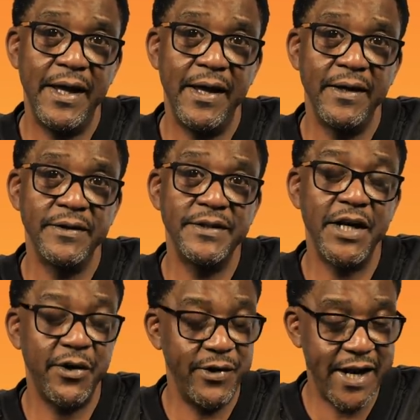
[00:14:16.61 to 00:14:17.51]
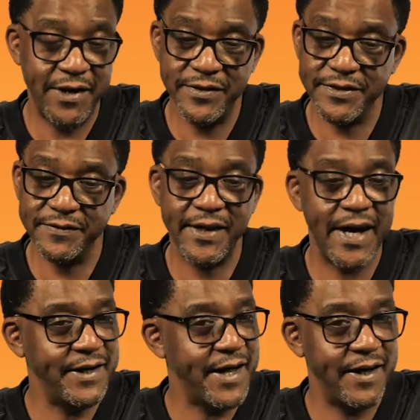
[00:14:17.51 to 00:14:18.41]
and Terry Avery's of
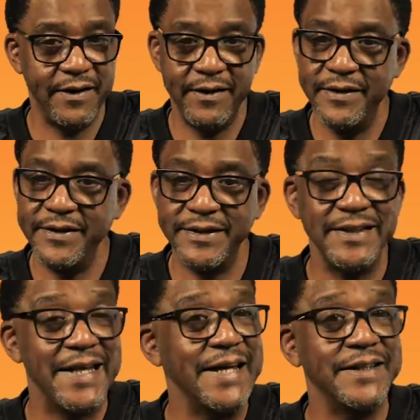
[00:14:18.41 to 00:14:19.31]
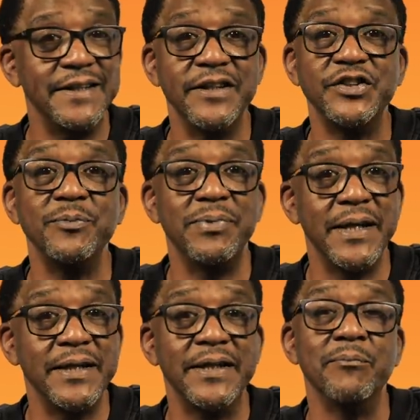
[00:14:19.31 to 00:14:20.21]
K-Day, she liked it, and she
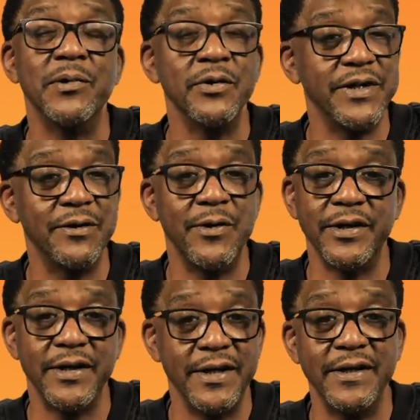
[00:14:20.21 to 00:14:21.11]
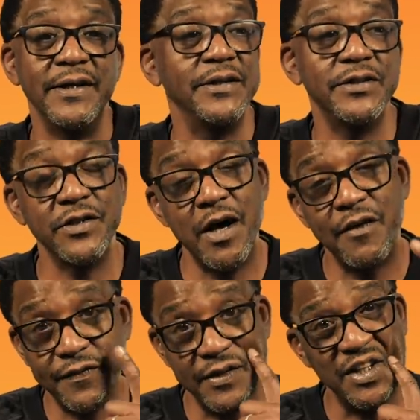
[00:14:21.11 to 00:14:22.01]
played it and broke that record, and it took
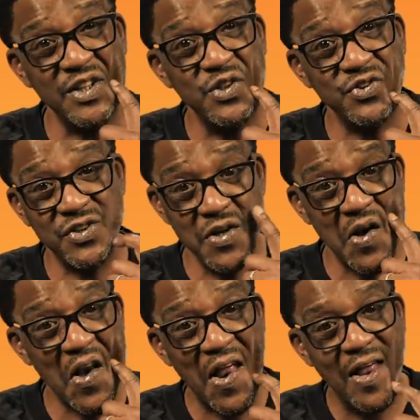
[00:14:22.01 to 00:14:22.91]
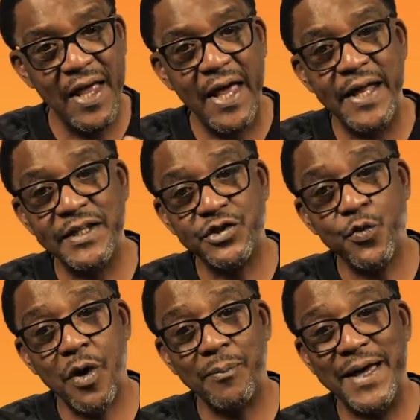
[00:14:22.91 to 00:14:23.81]
off in Houston and then
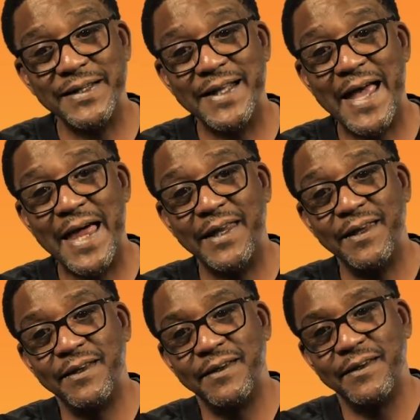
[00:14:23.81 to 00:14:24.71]
swung back to Cali,